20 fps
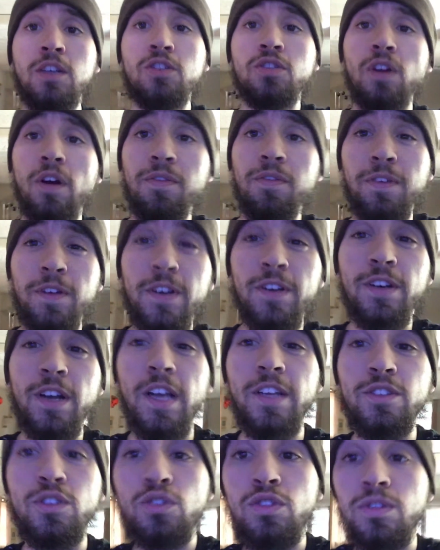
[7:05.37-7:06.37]
So I figured
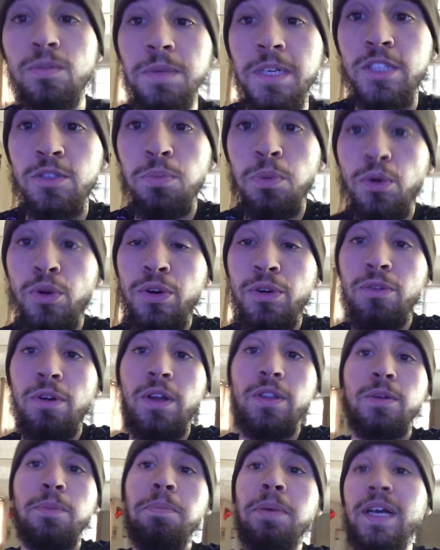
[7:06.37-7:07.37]
I'd do some exploring
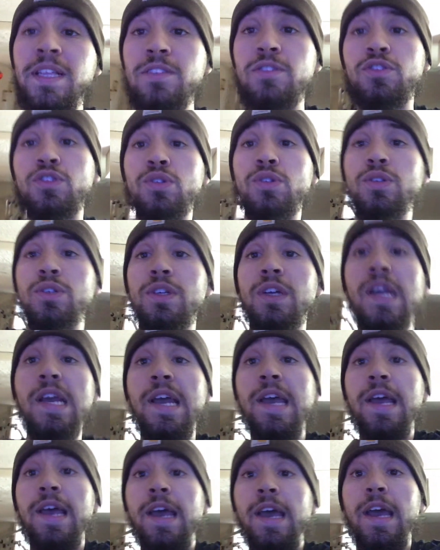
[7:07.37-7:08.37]
around the pet store,
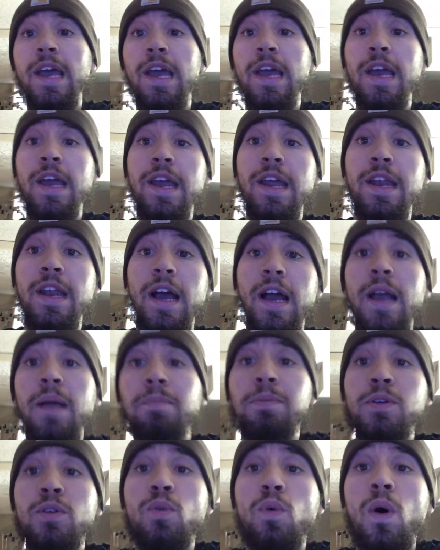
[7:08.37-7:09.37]
and I
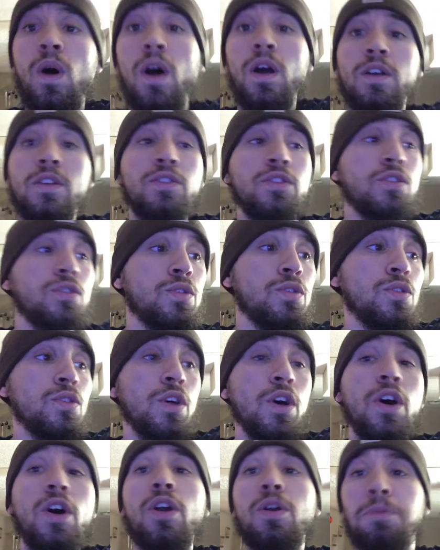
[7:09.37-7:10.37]
happened to walk to
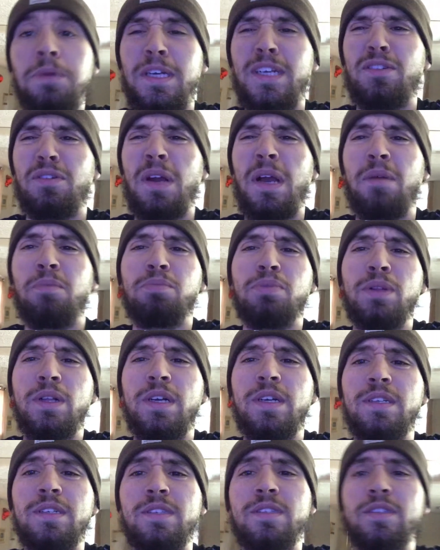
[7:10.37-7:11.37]
the hermit crab
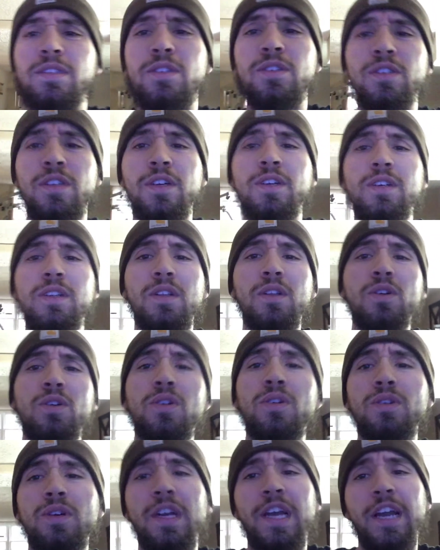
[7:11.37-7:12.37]
place, or the
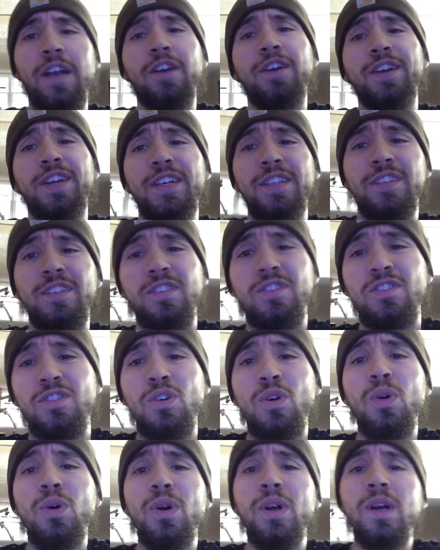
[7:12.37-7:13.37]
little area at the
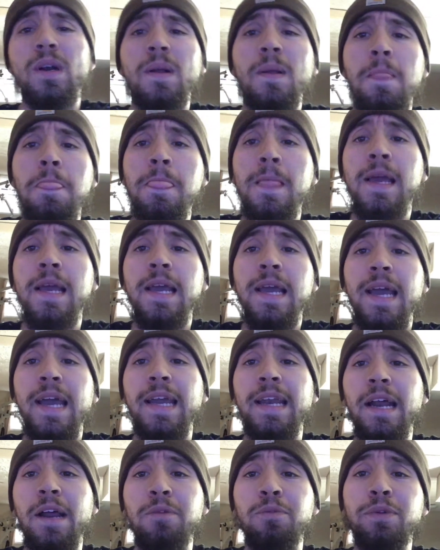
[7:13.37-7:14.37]
store,
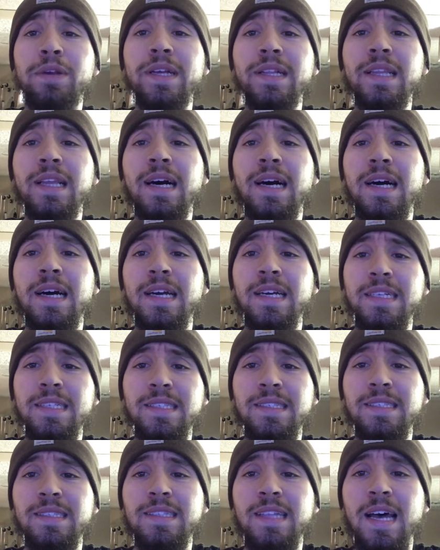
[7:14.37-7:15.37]
and I
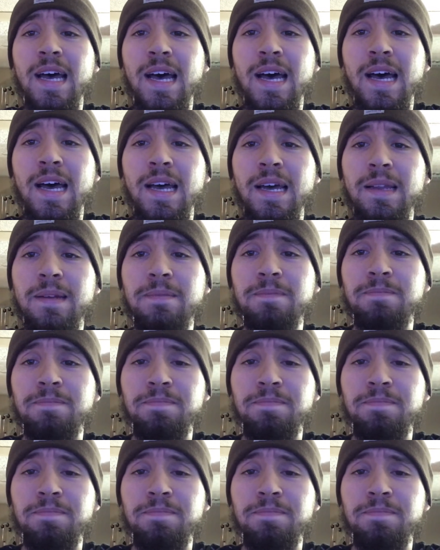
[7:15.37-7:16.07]
realized that